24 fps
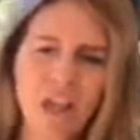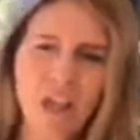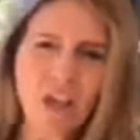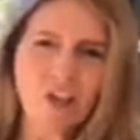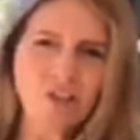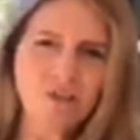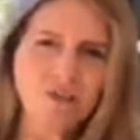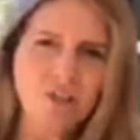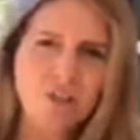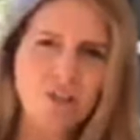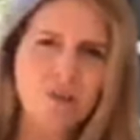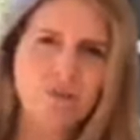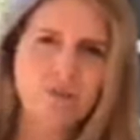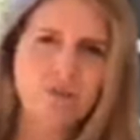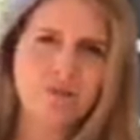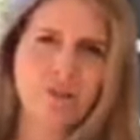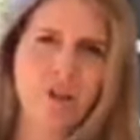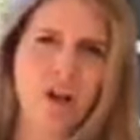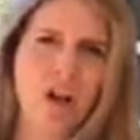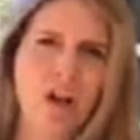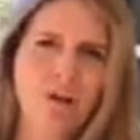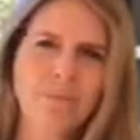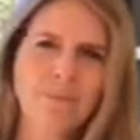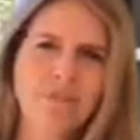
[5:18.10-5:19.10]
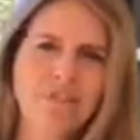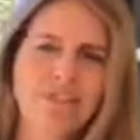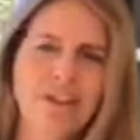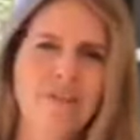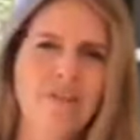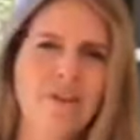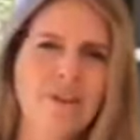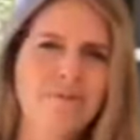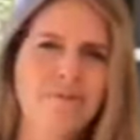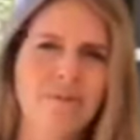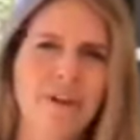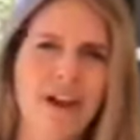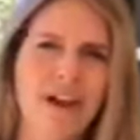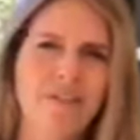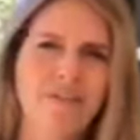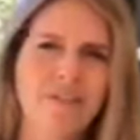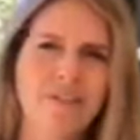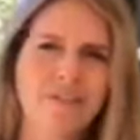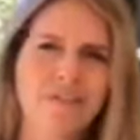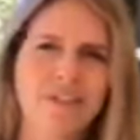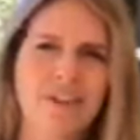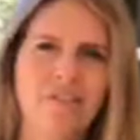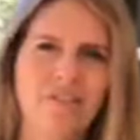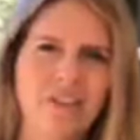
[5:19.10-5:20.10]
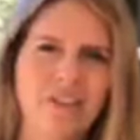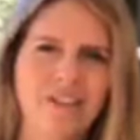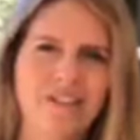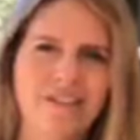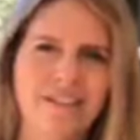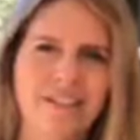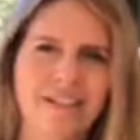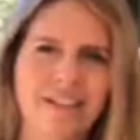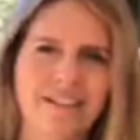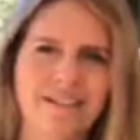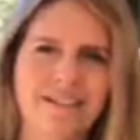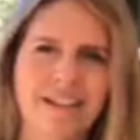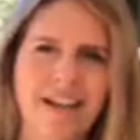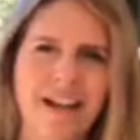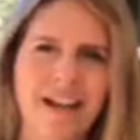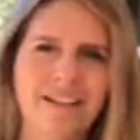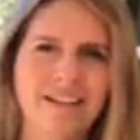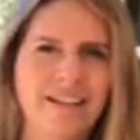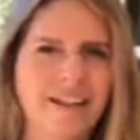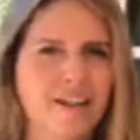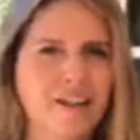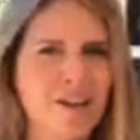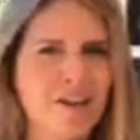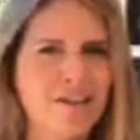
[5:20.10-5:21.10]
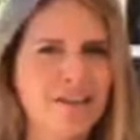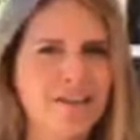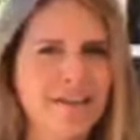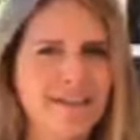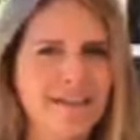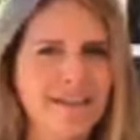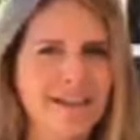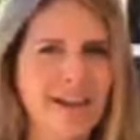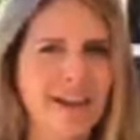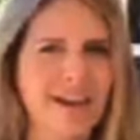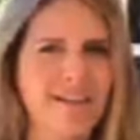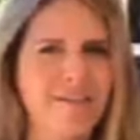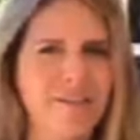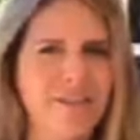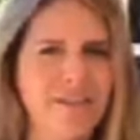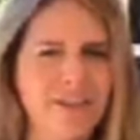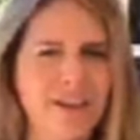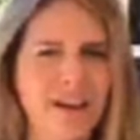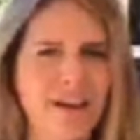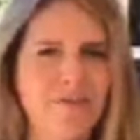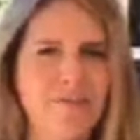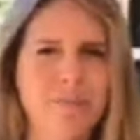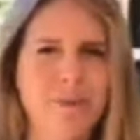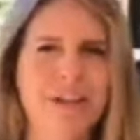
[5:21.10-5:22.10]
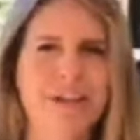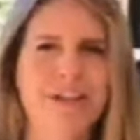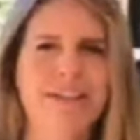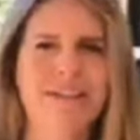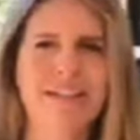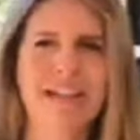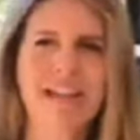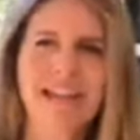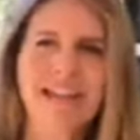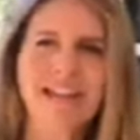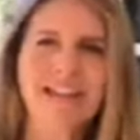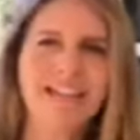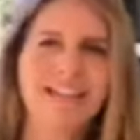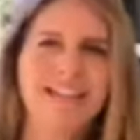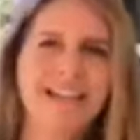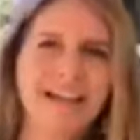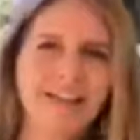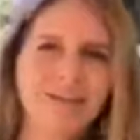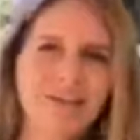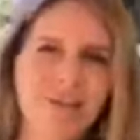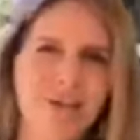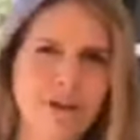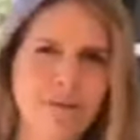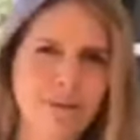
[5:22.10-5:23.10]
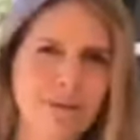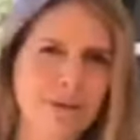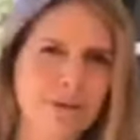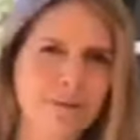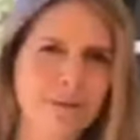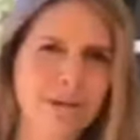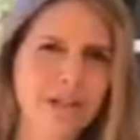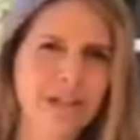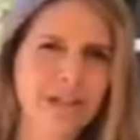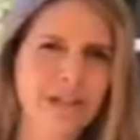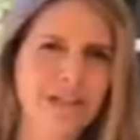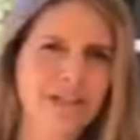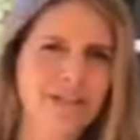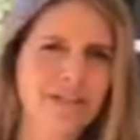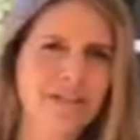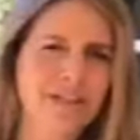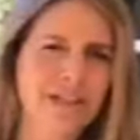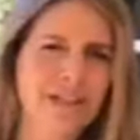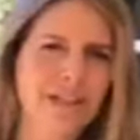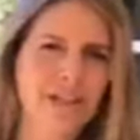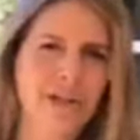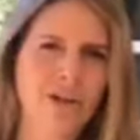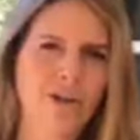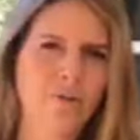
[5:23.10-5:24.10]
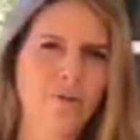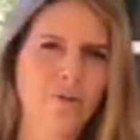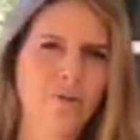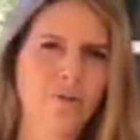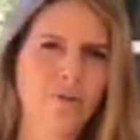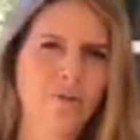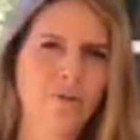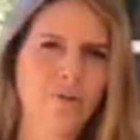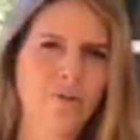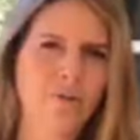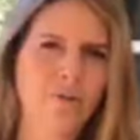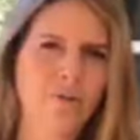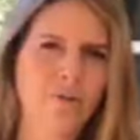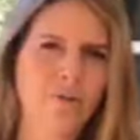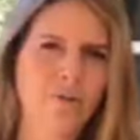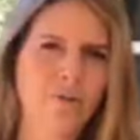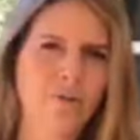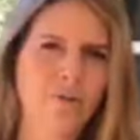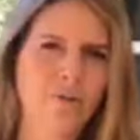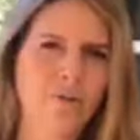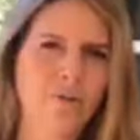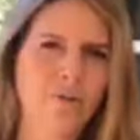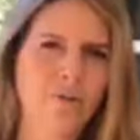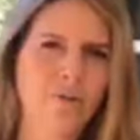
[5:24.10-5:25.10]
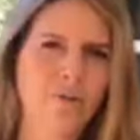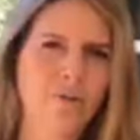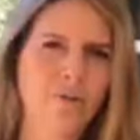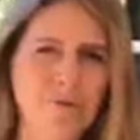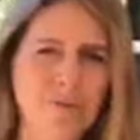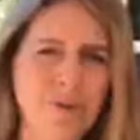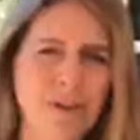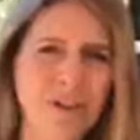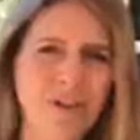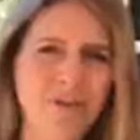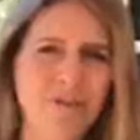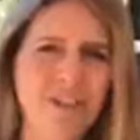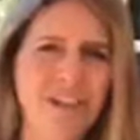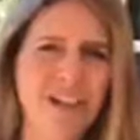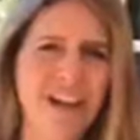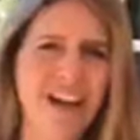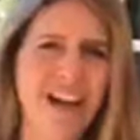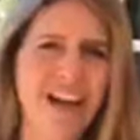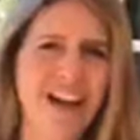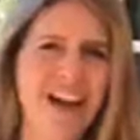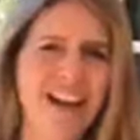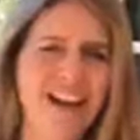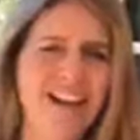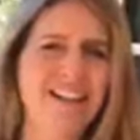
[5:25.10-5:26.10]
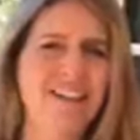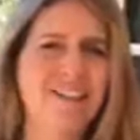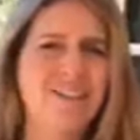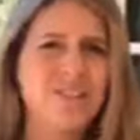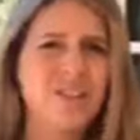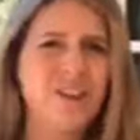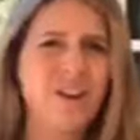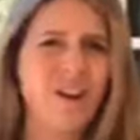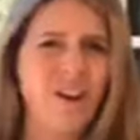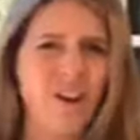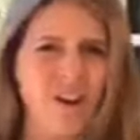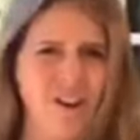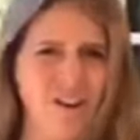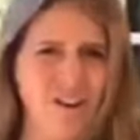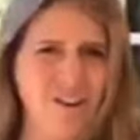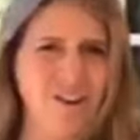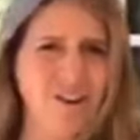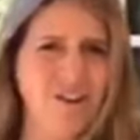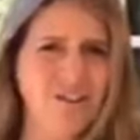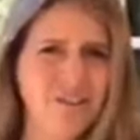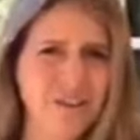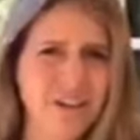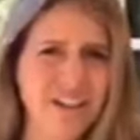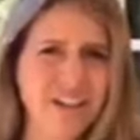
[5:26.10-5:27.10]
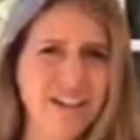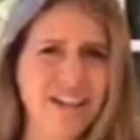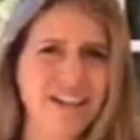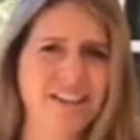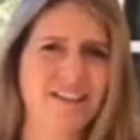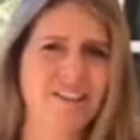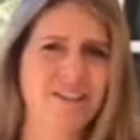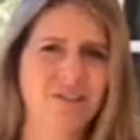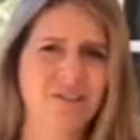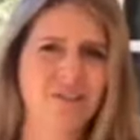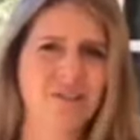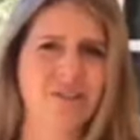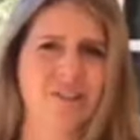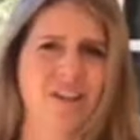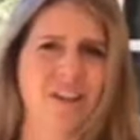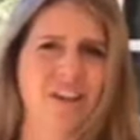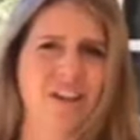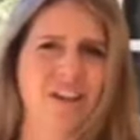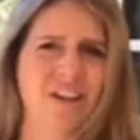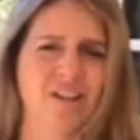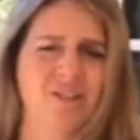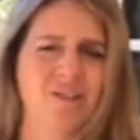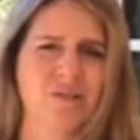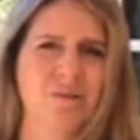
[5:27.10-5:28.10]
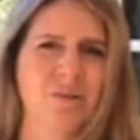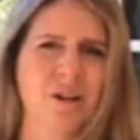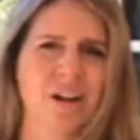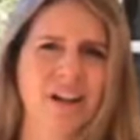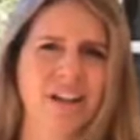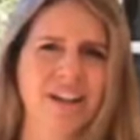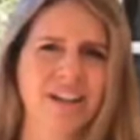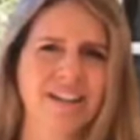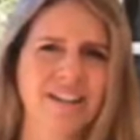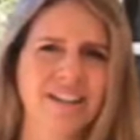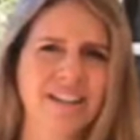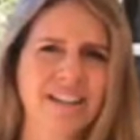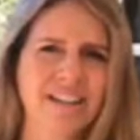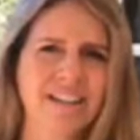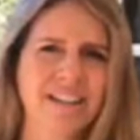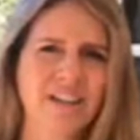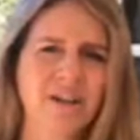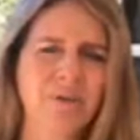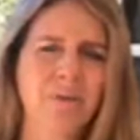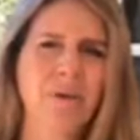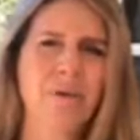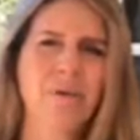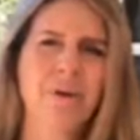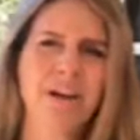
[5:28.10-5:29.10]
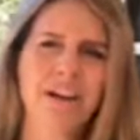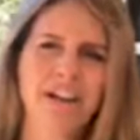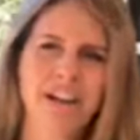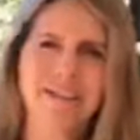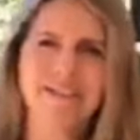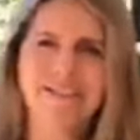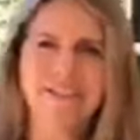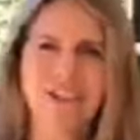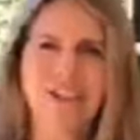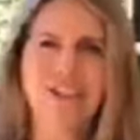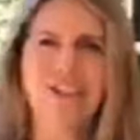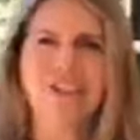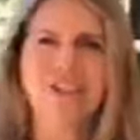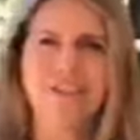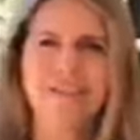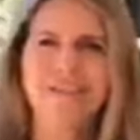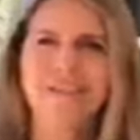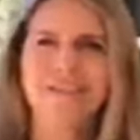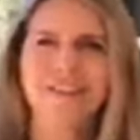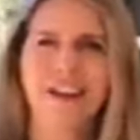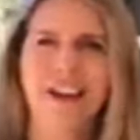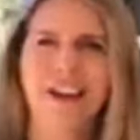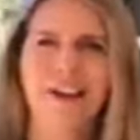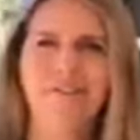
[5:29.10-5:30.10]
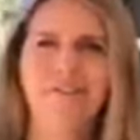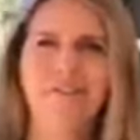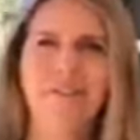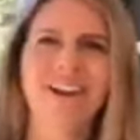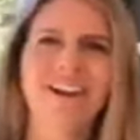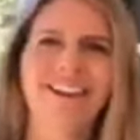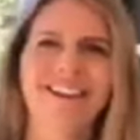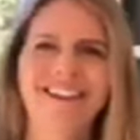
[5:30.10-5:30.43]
So, Psalm 75 and 76, guys, I know this is kind of tough because yesterday we were reading Ezekiel, judgment of God, and it's hard to read those things, right? We want to get to the good stuff.